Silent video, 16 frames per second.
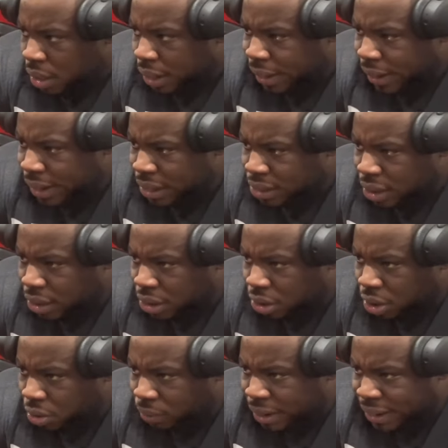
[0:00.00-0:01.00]
I ain't ducking
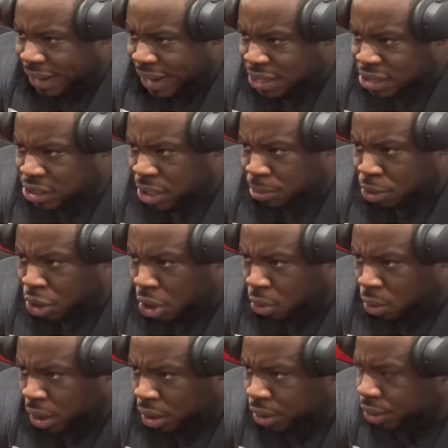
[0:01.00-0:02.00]
no wreck, I ain't skipping no
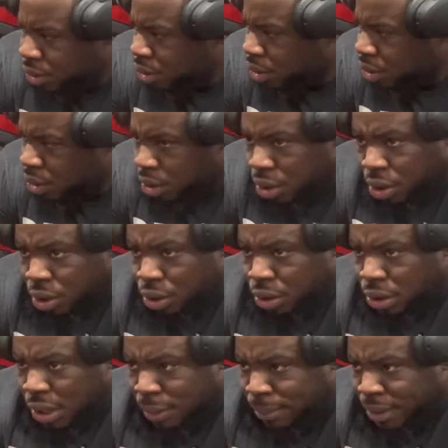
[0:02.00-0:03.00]
work. You
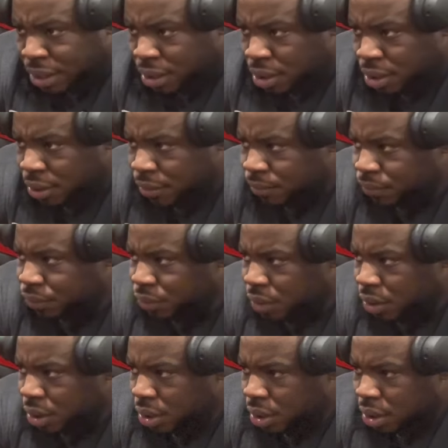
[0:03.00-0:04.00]
know what I mean?
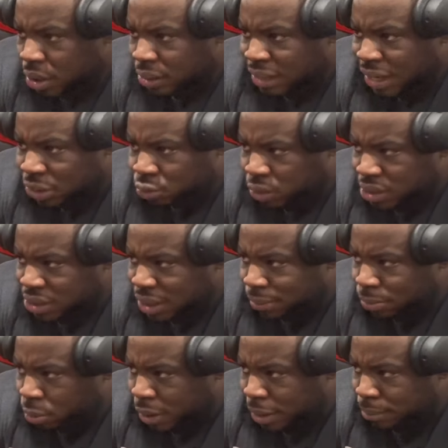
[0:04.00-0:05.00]
That's what
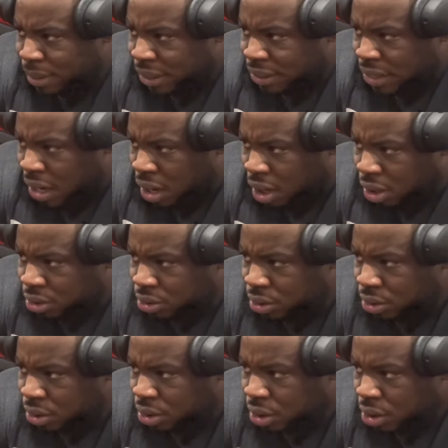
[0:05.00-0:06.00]
separates big dogs
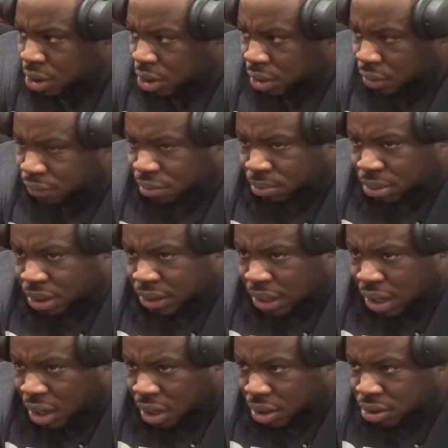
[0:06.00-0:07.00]
from little
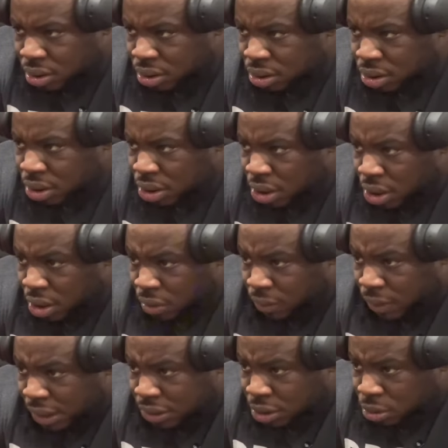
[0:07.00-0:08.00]
dogs.
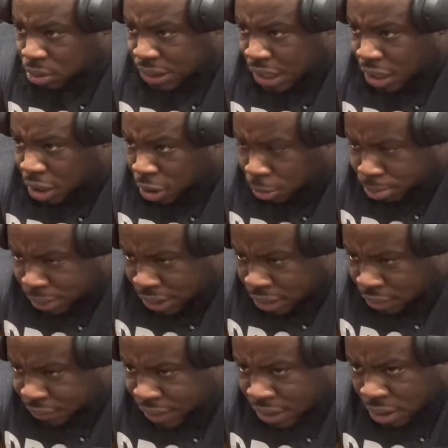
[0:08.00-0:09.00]
My dudes at home playing
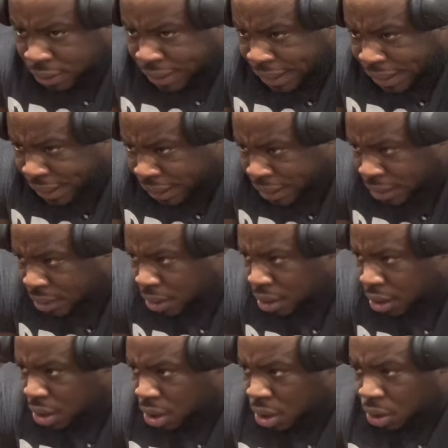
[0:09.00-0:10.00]
a video game,
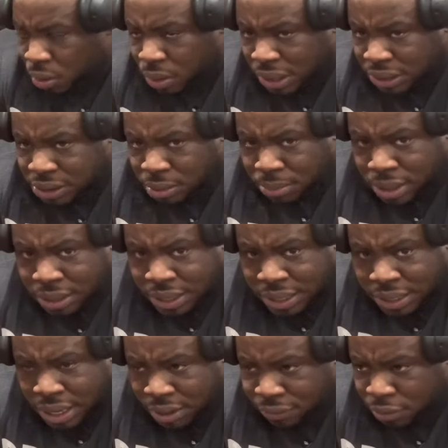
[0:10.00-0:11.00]
watching Monday
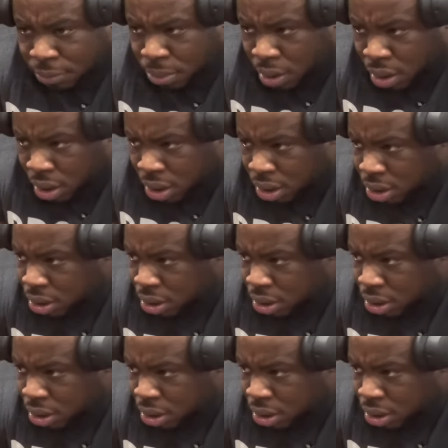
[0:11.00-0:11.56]
Night Football,